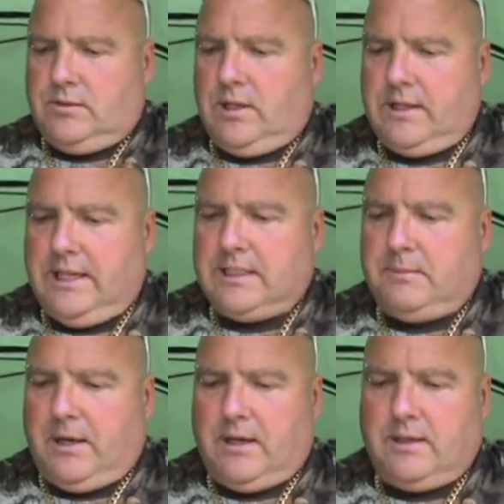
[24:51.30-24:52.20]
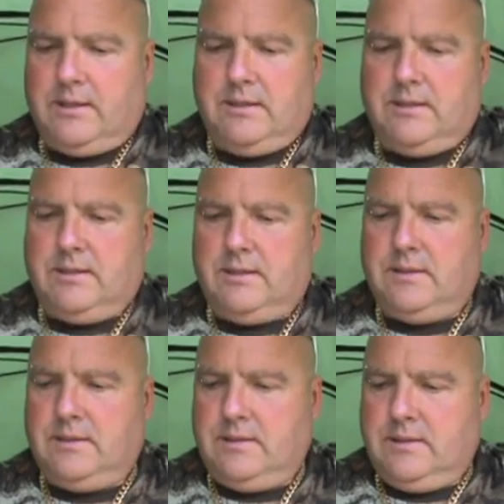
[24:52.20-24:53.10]
Right, the next part
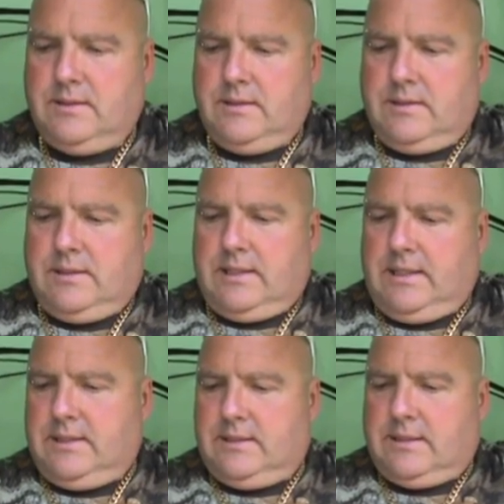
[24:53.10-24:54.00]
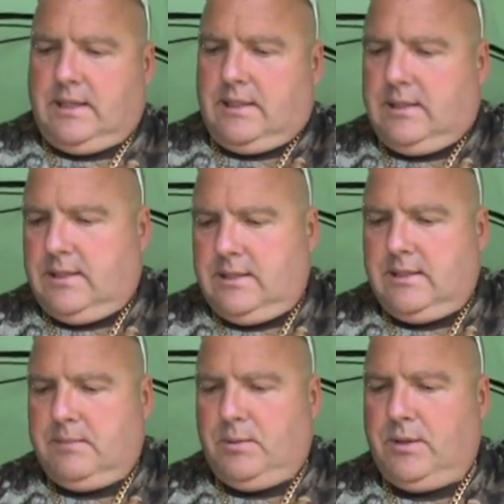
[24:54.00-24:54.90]
is
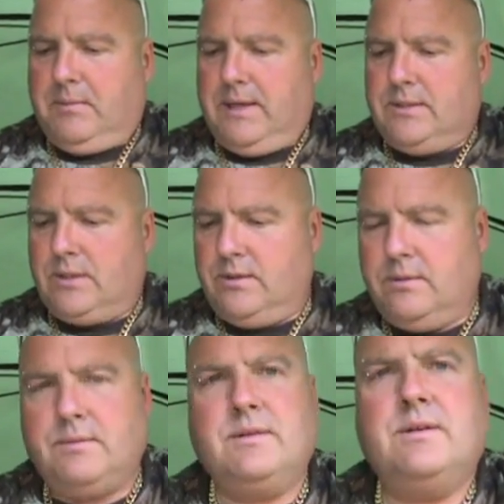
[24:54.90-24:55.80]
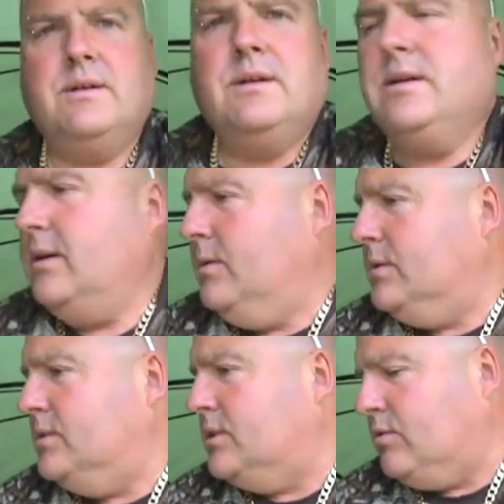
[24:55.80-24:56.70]
put the baits on.
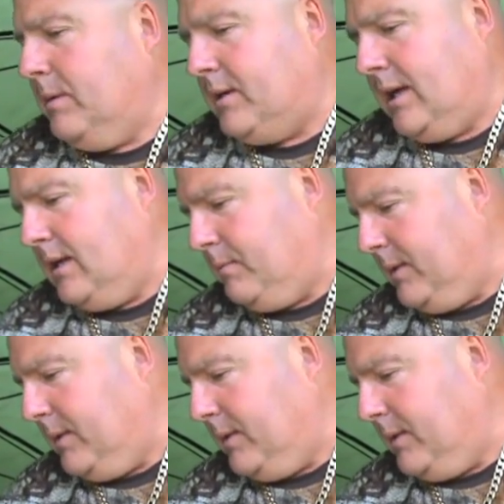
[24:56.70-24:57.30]
So I'll just grab a couple of